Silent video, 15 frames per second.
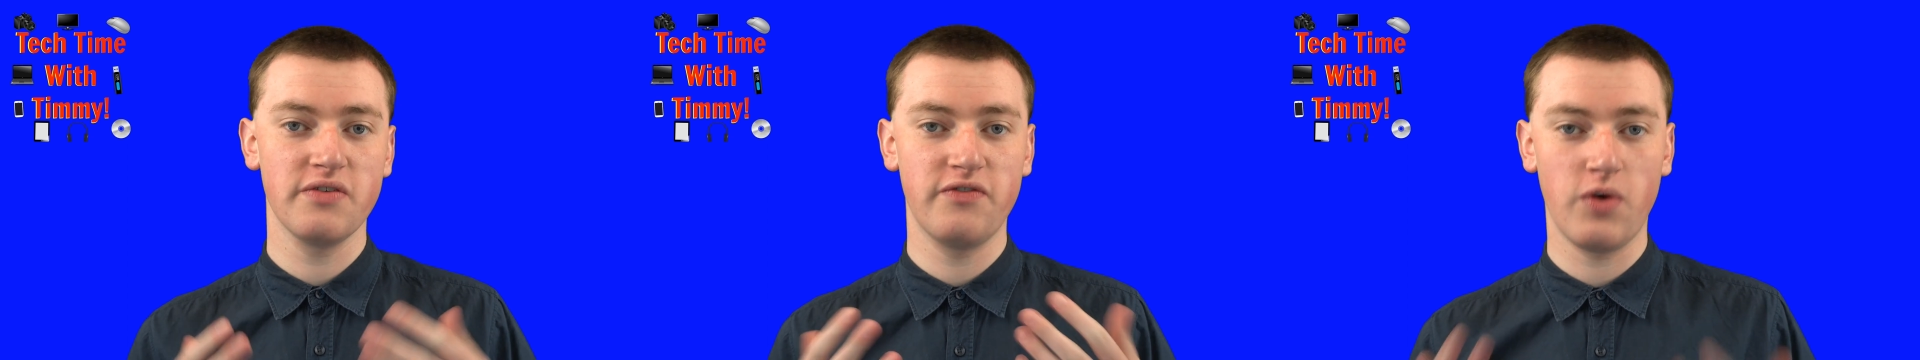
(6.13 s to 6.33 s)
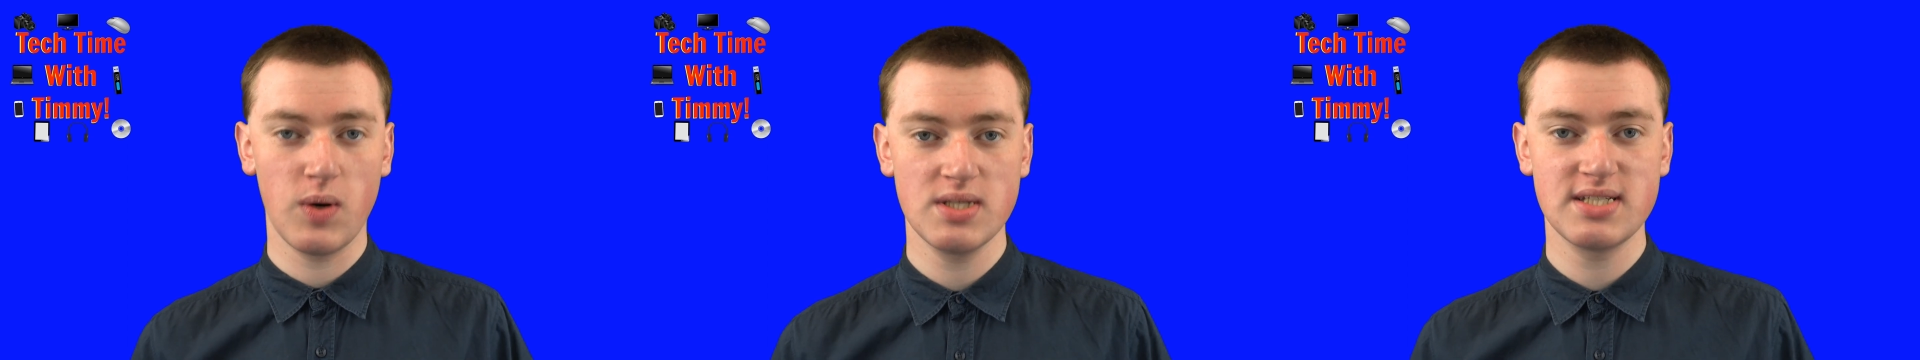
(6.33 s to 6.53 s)

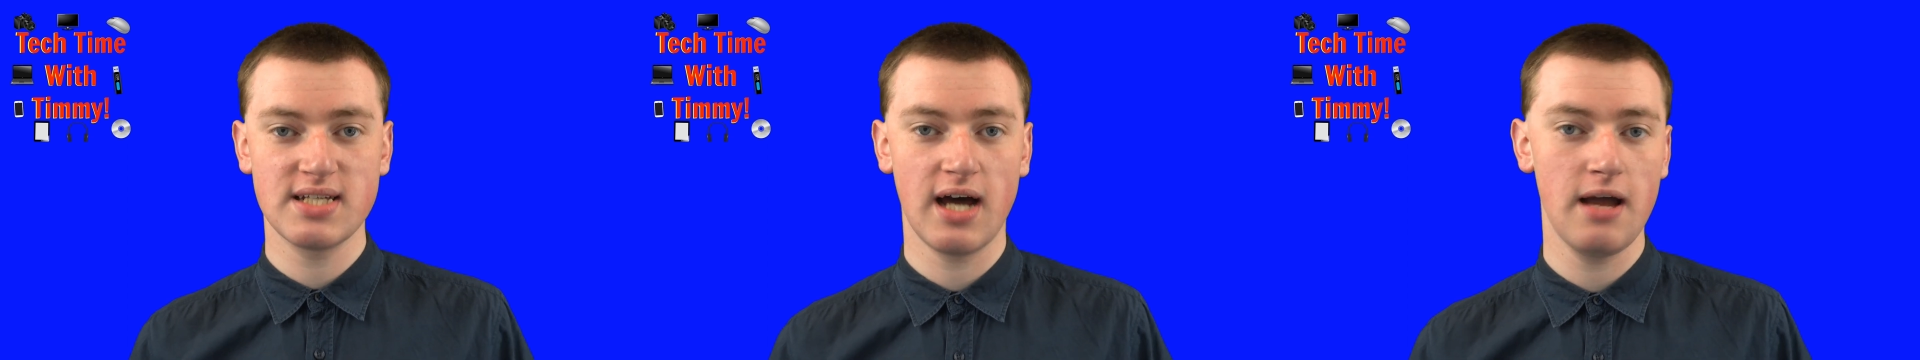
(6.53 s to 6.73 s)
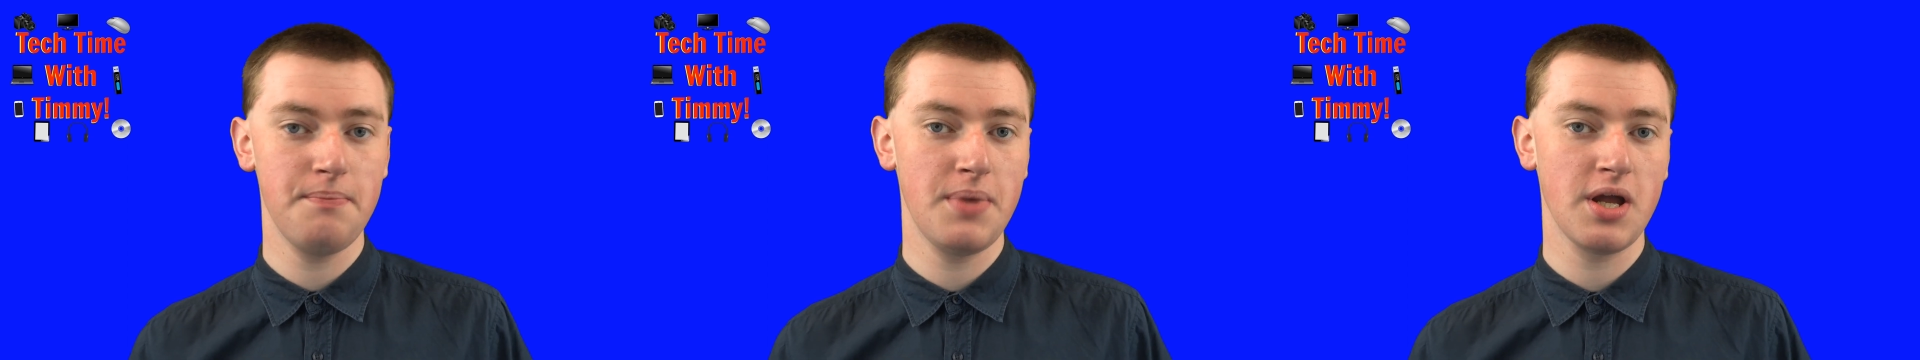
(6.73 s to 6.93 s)
voice
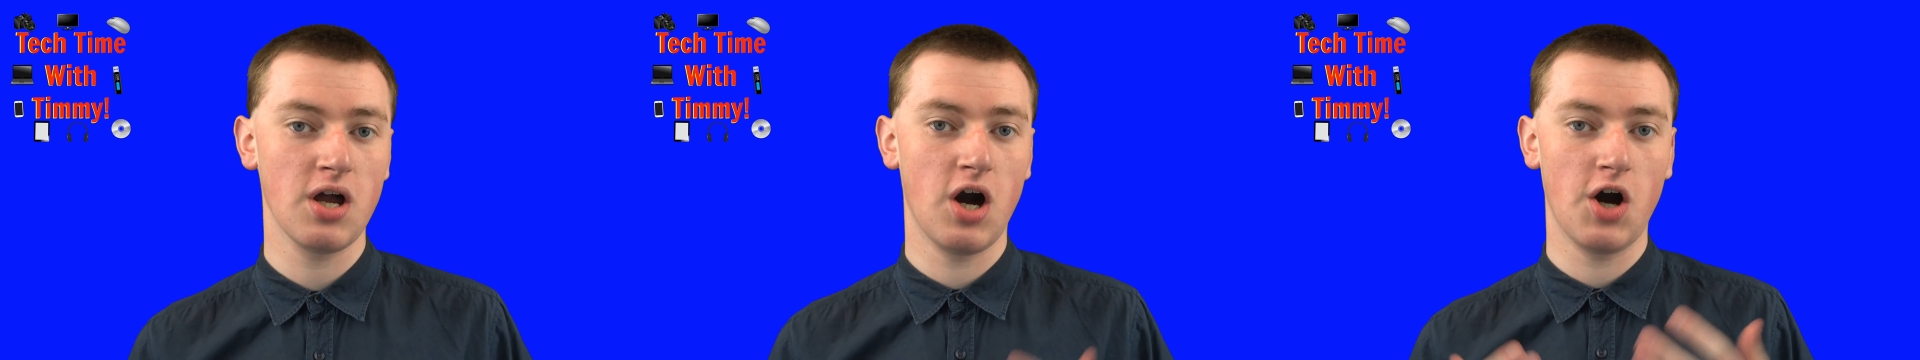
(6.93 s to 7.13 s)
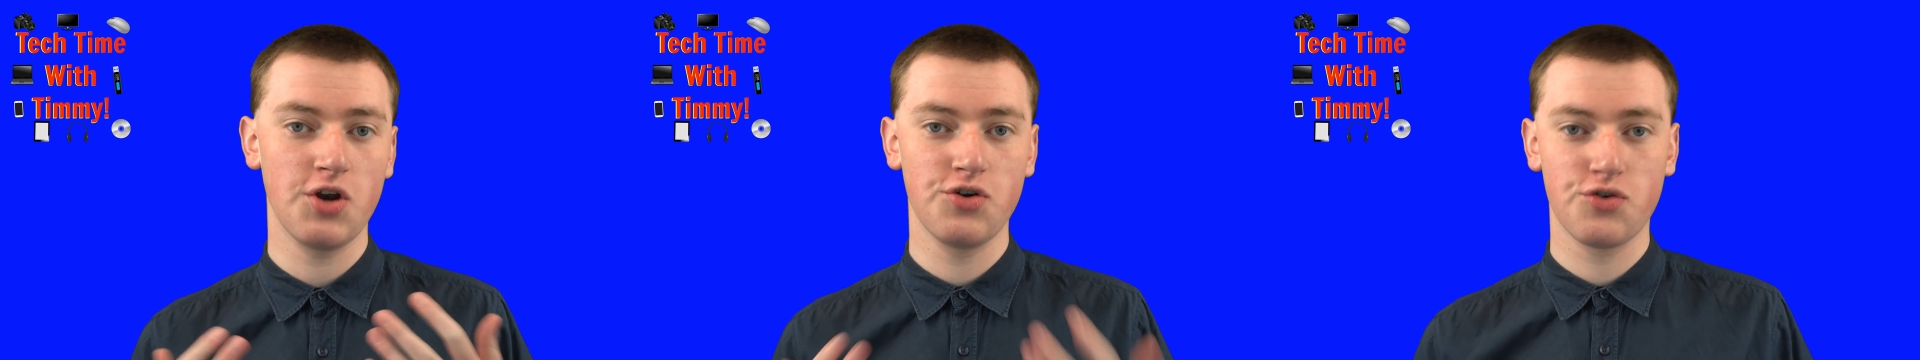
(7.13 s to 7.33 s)
typing
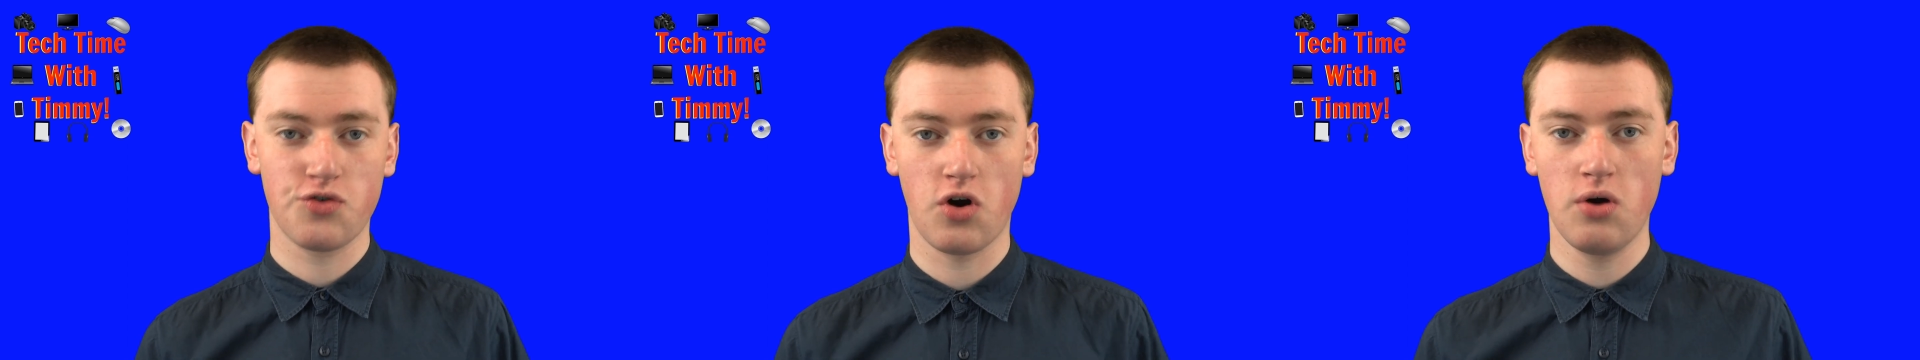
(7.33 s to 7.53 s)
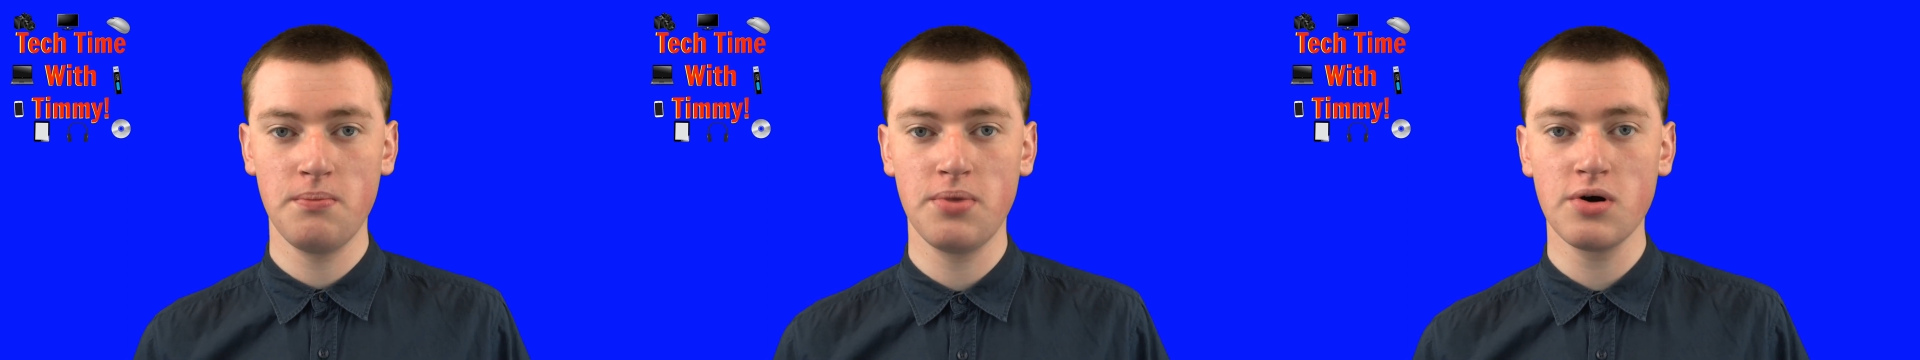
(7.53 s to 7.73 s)
on your
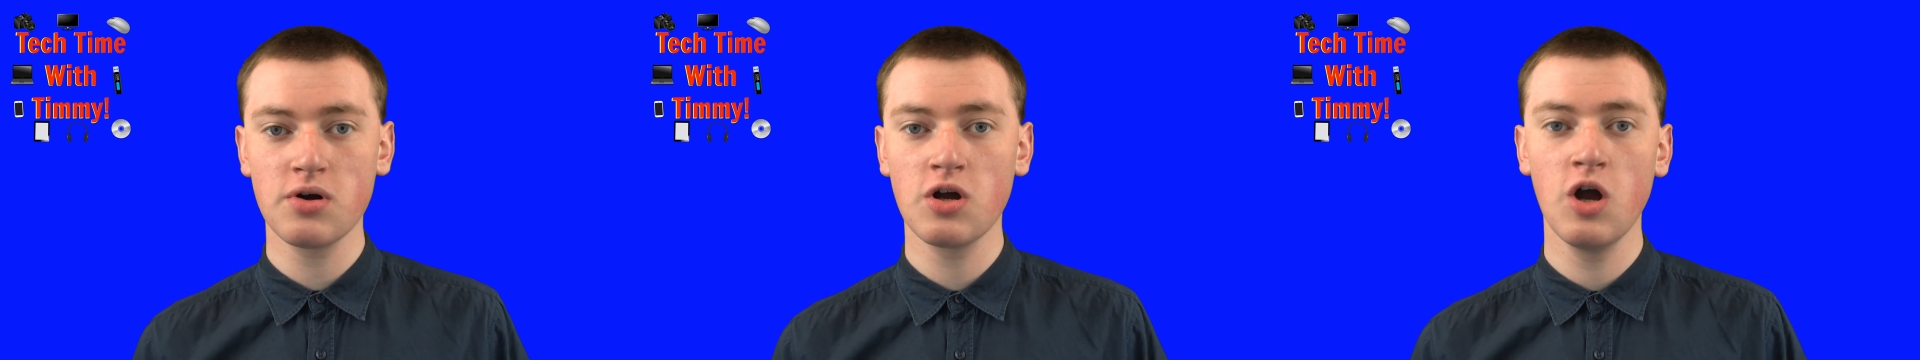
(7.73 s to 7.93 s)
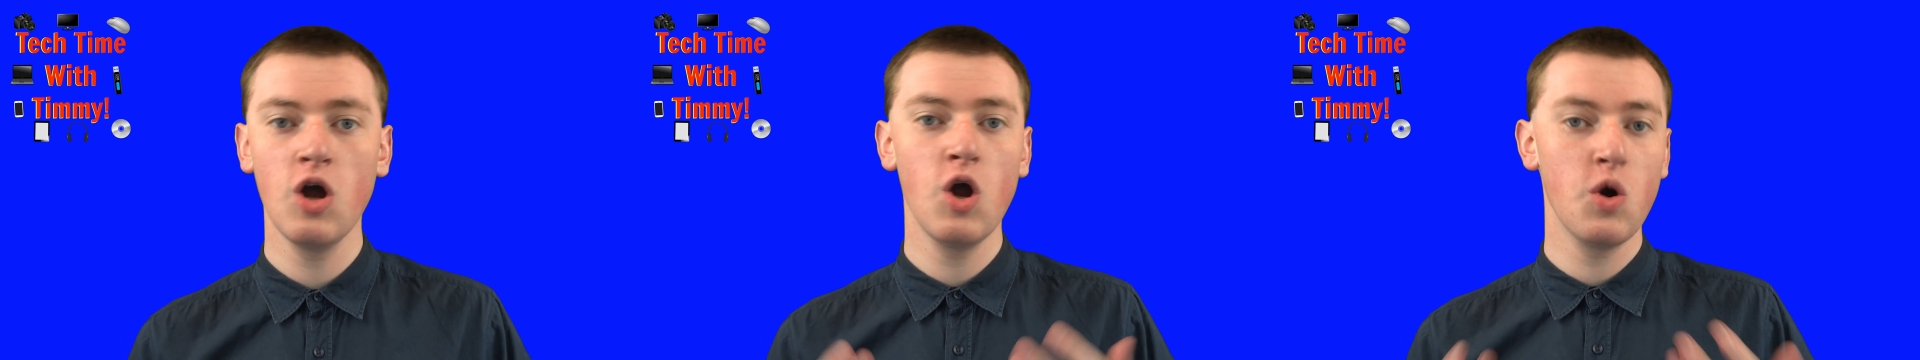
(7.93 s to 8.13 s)
Chromebook,